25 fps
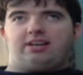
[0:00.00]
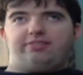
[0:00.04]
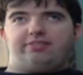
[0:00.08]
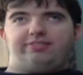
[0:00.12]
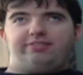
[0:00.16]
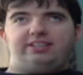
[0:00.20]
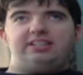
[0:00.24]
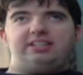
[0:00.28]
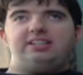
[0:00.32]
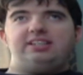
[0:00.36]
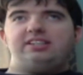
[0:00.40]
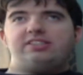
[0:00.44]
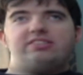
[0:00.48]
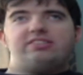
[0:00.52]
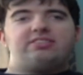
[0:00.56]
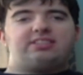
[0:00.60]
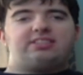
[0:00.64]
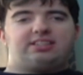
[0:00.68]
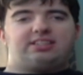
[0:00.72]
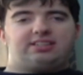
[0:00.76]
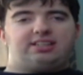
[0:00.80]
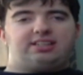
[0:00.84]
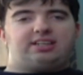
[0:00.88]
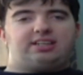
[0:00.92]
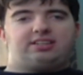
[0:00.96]
really do
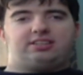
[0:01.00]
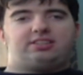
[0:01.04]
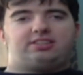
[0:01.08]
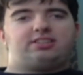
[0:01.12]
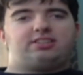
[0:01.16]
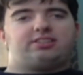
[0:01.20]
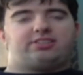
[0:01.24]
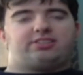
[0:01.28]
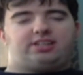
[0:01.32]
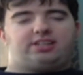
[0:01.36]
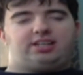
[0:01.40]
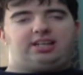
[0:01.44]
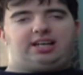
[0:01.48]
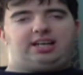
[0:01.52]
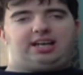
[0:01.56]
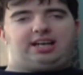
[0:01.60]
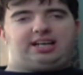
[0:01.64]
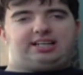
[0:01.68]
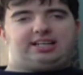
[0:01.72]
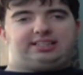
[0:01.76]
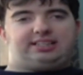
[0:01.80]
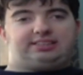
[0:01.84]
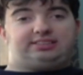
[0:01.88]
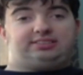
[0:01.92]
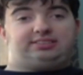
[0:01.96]
think they could do it,
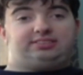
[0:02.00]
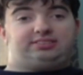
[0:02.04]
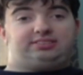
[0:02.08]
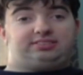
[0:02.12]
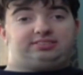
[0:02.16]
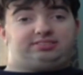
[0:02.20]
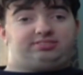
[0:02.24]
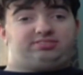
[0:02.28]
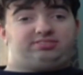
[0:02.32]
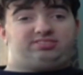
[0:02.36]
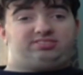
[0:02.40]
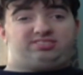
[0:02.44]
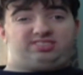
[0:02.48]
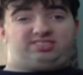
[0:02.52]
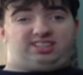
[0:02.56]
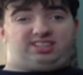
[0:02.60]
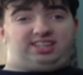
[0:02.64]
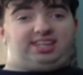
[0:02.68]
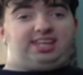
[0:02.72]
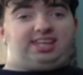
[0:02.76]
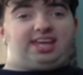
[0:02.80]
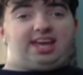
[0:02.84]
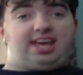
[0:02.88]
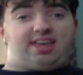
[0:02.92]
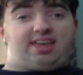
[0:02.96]
and
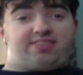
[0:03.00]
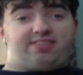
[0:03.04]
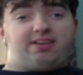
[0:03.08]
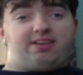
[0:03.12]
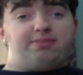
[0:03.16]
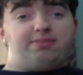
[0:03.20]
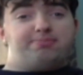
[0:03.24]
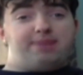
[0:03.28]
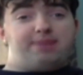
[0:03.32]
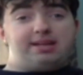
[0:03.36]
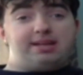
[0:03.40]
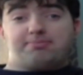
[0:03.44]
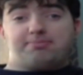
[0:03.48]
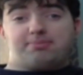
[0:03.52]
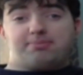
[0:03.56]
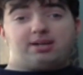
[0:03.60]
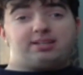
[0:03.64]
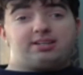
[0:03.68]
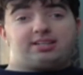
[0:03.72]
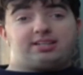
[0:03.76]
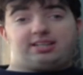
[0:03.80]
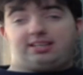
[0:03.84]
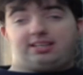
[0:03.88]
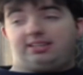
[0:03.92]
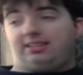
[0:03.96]
yeah, they'll make
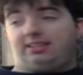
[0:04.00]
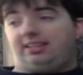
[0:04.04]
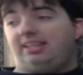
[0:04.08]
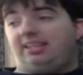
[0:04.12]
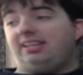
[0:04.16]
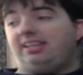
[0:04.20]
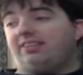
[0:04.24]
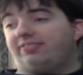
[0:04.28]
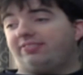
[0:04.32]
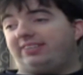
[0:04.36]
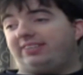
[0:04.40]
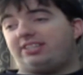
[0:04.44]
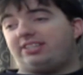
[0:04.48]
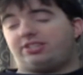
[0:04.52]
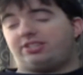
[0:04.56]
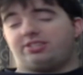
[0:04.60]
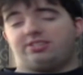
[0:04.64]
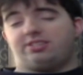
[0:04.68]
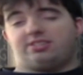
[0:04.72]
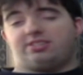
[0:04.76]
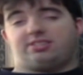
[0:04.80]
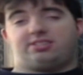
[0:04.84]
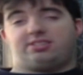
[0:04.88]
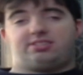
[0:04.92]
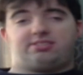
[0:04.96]
money. League of
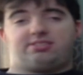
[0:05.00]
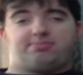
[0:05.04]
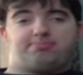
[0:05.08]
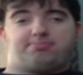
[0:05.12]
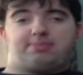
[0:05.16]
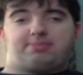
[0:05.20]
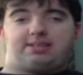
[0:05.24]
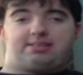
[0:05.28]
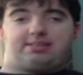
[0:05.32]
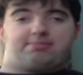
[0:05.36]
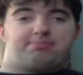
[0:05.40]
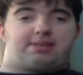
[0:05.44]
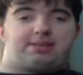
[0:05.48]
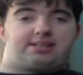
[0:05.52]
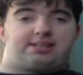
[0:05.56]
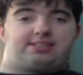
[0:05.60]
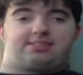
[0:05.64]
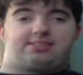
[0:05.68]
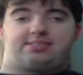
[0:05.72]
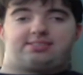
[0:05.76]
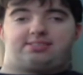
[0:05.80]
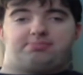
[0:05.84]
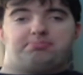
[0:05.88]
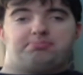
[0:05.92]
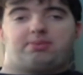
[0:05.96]
Legends
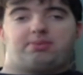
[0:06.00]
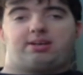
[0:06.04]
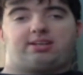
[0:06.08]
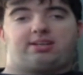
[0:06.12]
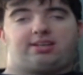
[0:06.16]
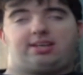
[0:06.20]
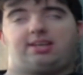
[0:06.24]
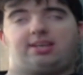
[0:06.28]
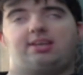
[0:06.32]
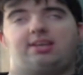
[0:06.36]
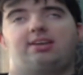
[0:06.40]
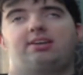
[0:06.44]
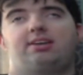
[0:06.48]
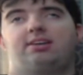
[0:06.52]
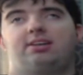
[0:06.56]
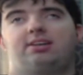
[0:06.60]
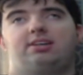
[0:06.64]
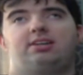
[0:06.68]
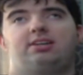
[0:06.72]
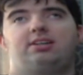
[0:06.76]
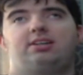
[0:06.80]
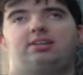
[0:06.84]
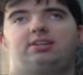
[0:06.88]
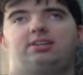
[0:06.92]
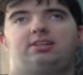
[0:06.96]
makes money.
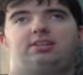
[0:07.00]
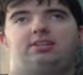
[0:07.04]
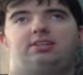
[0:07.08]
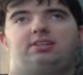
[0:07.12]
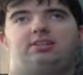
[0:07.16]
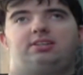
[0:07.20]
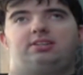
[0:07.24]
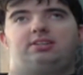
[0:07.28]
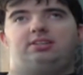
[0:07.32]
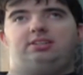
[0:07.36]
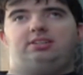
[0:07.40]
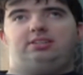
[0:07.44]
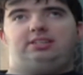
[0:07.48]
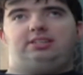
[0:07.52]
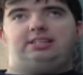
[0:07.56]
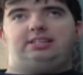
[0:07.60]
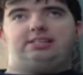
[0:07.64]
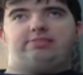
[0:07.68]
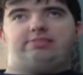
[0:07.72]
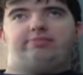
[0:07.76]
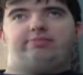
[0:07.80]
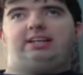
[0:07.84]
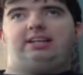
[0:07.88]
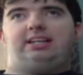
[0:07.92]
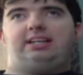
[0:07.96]

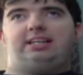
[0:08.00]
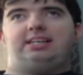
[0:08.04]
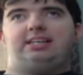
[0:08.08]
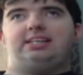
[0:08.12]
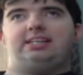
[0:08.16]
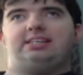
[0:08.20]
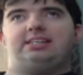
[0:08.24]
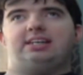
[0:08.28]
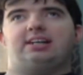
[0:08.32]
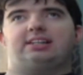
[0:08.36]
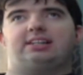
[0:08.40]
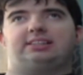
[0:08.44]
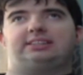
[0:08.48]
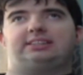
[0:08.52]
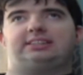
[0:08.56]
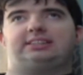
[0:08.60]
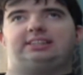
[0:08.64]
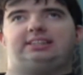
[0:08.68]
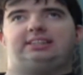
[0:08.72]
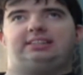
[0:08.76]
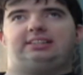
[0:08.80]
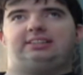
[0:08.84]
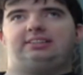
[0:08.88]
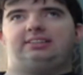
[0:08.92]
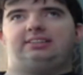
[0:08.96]
It really does.
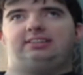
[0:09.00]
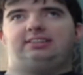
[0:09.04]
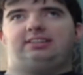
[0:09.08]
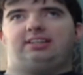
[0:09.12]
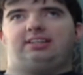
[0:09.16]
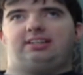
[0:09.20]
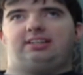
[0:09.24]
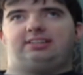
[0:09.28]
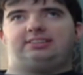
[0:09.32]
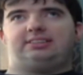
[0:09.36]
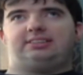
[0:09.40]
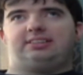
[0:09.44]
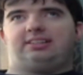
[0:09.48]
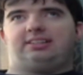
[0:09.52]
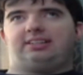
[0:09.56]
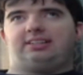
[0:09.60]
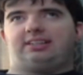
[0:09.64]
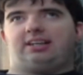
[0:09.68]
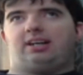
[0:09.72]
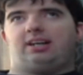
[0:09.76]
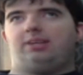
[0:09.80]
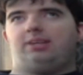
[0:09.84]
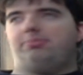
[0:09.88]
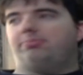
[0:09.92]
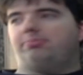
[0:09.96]
It's
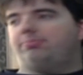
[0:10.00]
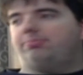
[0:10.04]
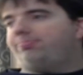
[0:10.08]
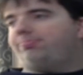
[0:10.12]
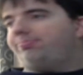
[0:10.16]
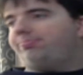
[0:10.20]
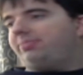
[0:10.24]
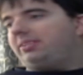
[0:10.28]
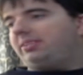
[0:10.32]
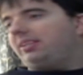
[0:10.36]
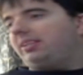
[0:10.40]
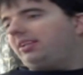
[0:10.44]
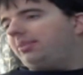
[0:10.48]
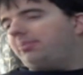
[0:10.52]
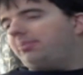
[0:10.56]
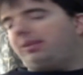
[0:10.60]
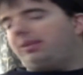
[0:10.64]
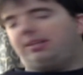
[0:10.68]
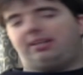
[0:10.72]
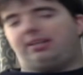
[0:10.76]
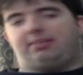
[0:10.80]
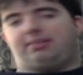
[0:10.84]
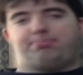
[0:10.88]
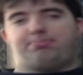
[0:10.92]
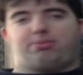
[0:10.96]
like I'm thinking
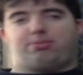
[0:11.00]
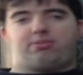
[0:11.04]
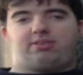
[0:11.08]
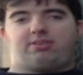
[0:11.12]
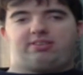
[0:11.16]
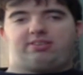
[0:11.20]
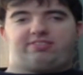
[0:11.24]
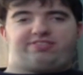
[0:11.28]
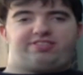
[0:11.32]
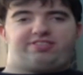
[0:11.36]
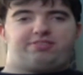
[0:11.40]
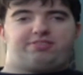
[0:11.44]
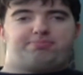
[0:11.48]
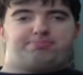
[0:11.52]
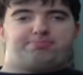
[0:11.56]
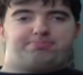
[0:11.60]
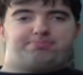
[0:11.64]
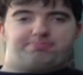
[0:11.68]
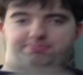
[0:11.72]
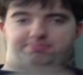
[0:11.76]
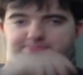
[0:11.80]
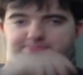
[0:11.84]
about putting a few